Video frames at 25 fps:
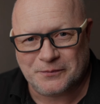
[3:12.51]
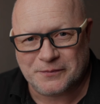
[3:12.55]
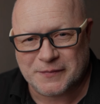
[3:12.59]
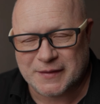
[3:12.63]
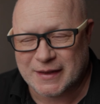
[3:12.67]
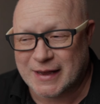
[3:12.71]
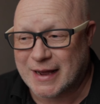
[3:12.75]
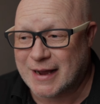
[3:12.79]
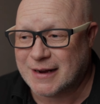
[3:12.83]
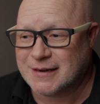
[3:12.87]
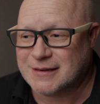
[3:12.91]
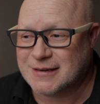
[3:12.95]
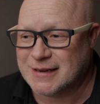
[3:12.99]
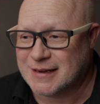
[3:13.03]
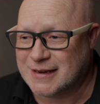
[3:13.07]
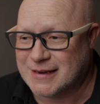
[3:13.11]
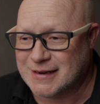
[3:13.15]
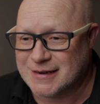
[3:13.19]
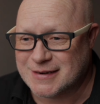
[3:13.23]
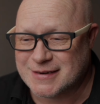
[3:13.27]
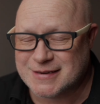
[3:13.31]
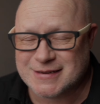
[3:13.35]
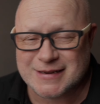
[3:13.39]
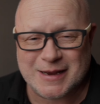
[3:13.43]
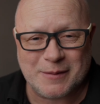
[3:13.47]
The Arctic
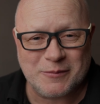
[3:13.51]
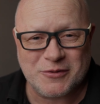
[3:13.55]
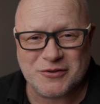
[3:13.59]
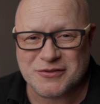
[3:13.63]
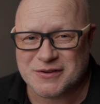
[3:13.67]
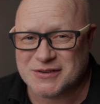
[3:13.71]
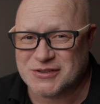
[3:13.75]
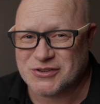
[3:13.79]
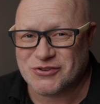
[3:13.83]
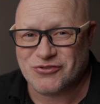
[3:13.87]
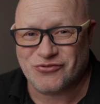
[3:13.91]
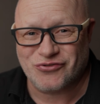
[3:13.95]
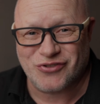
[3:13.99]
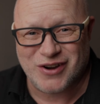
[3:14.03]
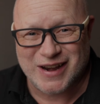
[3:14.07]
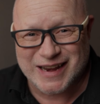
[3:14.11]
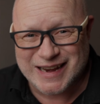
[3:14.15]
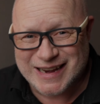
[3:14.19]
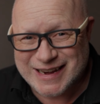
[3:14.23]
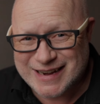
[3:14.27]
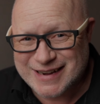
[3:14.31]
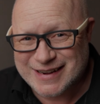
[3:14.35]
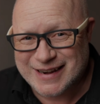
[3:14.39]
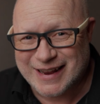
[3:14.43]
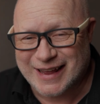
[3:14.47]
in summer is
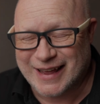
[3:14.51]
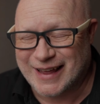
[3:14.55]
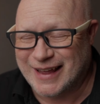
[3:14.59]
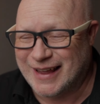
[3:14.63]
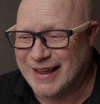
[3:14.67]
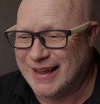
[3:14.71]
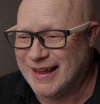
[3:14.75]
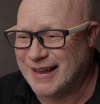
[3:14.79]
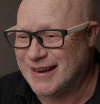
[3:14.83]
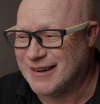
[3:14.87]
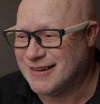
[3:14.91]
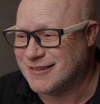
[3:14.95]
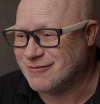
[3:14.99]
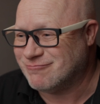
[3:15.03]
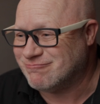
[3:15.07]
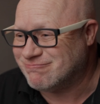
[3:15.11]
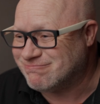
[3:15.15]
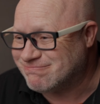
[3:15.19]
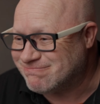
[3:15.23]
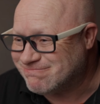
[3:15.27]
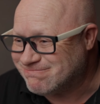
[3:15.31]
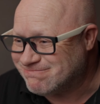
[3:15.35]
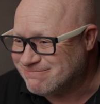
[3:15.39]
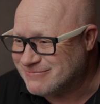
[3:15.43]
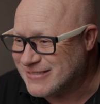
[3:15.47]
green and
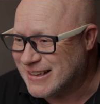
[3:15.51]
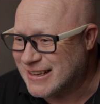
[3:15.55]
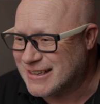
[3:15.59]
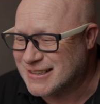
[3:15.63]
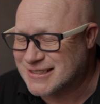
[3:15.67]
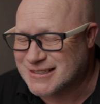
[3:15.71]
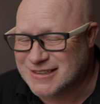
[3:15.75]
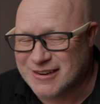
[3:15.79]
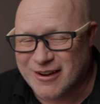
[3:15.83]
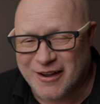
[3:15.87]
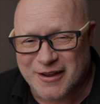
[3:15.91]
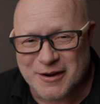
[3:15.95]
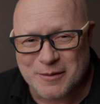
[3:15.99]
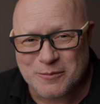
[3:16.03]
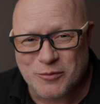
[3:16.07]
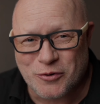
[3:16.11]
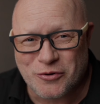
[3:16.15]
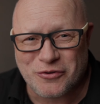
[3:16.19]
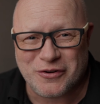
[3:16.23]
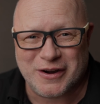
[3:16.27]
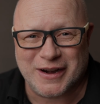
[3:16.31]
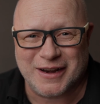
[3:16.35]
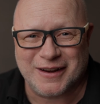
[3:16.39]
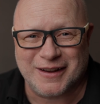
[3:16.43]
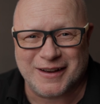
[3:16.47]
it's kind of
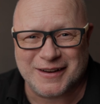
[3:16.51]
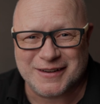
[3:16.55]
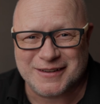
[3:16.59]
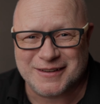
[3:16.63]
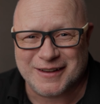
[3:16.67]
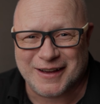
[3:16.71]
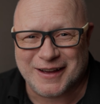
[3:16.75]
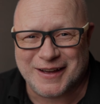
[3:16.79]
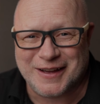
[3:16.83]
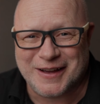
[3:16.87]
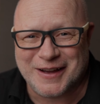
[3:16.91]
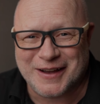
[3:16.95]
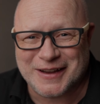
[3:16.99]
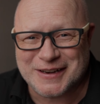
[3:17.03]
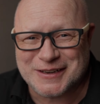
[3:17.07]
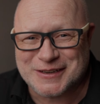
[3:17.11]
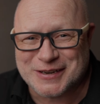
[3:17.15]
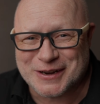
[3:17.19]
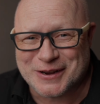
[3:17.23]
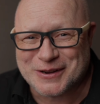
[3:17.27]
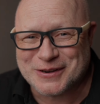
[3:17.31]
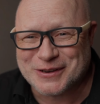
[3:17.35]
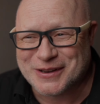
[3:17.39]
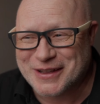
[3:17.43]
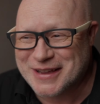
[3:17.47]
boring. I
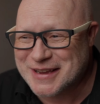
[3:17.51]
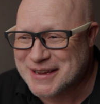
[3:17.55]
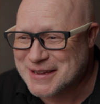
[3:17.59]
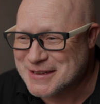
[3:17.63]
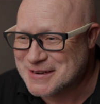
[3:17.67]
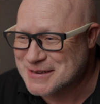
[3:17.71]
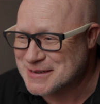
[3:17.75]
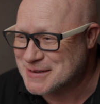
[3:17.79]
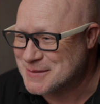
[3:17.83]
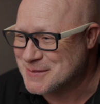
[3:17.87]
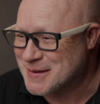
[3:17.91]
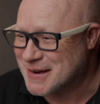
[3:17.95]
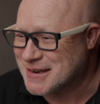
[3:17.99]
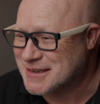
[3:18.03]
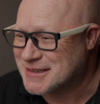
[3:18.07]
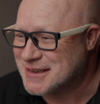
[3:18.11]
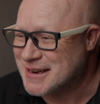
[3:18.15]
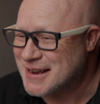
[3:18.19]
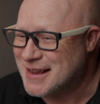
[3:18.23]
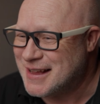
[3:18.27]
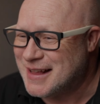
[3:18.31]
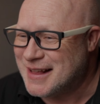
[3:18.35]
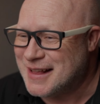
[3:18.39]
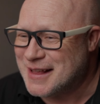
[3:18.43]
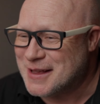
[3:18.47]
don't like it as much.
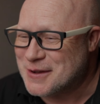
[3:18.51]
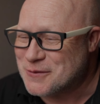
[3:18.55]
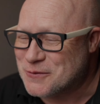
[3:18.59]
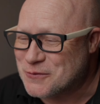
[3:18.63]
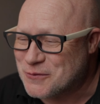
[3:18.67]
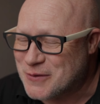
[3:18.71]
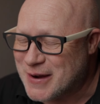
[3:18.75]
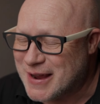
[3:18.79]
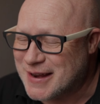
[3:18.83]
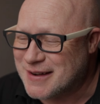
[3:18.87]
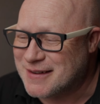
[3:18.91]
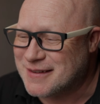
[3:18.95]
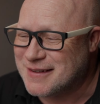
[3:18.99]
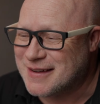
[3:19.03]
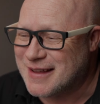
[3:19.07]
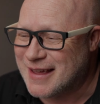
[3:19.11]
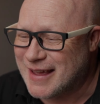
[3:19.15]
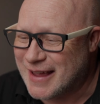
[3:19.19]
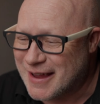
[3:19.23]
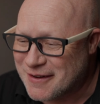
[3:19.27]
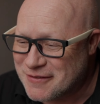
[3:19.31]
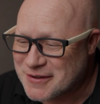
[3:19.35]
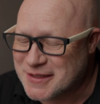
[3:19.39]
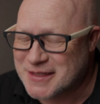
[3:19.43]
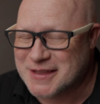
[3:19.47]
When
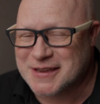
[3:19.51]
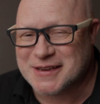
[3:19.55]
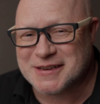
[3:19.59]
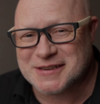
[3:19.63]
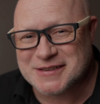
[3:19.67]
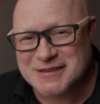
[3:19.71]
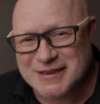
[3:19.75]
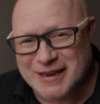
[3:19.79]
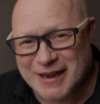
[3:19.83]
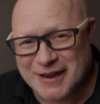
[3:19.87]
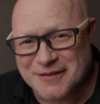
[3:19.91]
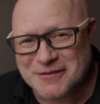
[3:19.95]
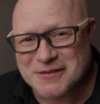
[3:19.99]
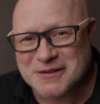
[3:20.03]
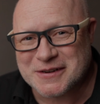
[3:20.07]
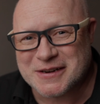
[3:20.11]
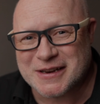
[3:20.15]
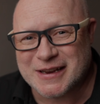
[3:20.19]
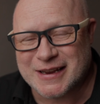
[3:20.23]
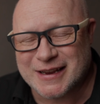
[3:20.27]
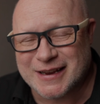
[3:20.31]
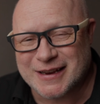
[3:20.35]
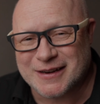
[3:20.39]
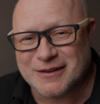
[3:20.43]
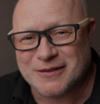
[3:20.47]
everything is covered
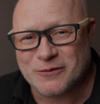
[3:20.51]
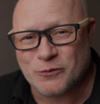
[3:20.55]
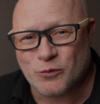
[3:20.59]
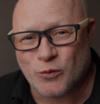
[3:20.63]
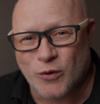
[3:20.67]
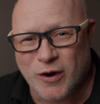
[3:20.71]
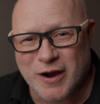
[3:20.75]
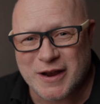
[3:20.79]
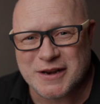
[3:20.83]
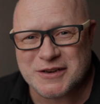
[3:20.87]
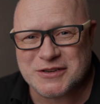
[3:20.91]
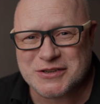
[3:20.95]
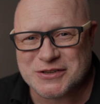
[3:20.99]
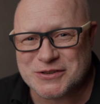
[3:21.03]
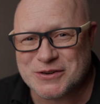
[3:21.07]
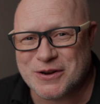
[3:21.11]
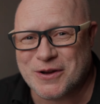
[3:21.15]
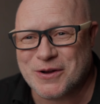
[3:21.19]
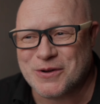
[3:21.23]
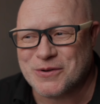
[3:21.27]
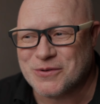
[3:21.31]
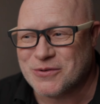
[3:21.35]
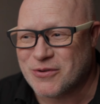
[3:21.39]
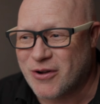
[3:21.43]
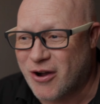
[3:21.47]
in white
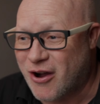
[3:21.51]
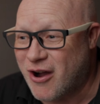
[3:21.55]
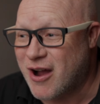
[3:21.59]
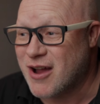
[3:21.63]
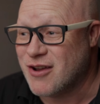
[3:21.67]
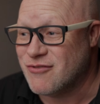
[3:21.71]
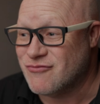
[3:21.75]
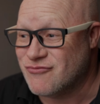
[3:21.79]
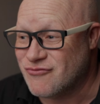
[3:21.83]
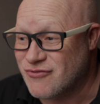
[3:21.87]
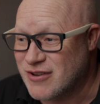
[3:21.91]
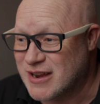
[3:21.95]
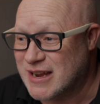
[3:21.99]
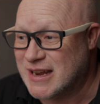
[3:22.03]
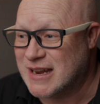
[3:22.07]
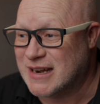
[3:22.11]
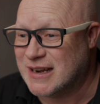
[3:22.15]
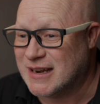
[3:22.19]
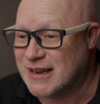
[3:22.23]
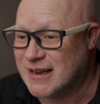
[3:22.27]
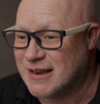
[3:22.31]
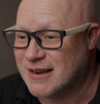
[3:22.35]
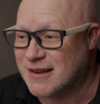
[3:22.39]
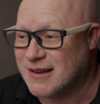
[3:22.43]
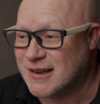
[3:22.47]
snow, I
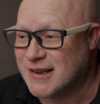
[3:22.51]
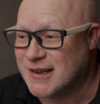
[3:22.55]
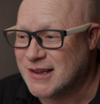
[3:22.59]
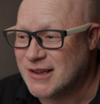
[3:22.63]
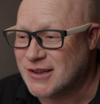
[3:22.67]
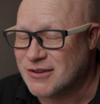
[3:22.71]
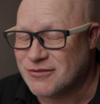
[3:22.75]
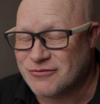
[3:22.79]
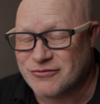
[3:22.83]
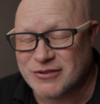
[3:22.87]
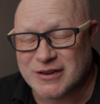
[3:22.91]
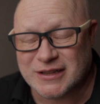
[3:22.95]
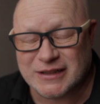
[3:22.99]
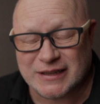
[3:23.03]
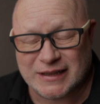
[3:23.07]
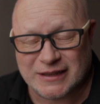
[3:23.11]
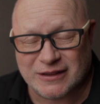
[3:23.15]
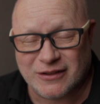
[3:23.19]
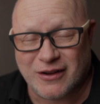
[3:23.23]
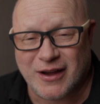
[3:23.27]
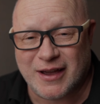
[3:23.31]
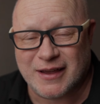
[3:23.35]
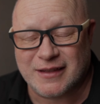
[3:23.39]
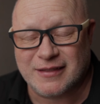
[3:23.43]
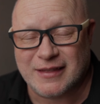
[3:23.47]
really, really
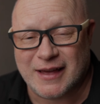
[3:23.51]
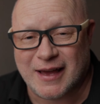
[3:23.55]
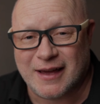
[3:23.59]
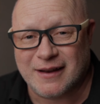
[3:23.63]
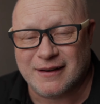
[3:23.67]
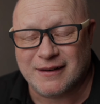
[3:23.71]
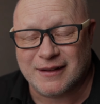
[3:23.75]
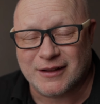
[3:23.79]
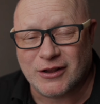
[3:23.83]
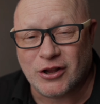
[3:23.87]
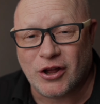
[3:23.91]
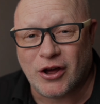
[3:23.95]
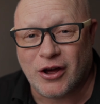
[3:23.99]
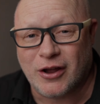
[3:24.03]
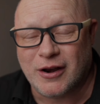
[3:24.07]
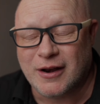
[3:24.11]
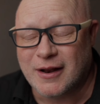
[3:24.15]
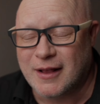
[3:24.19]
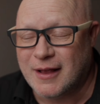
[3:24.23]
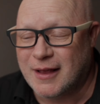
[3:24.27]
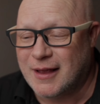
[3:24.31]
like that a lot.